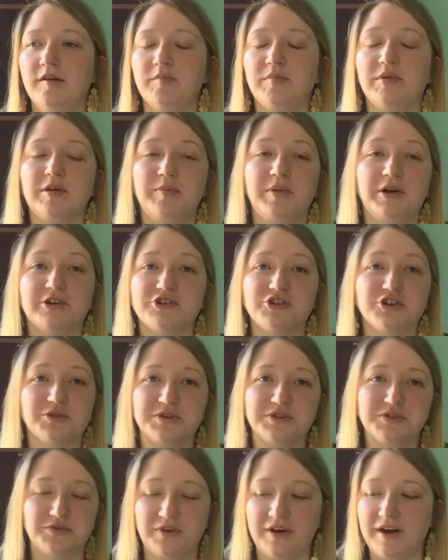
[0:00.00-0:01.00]
blood pressure
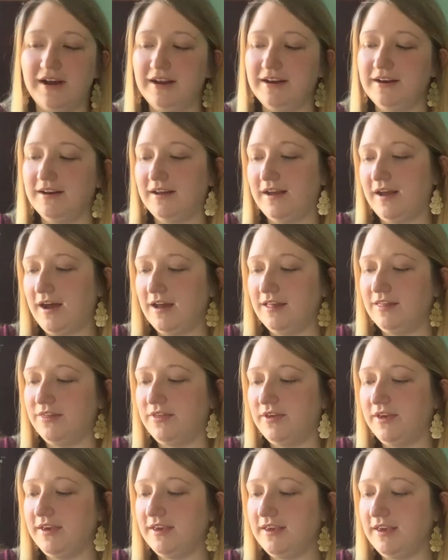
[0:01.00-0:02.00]
was fine. I
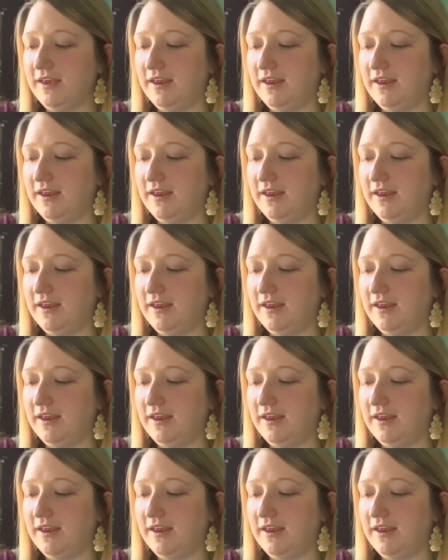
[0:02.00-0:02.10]
think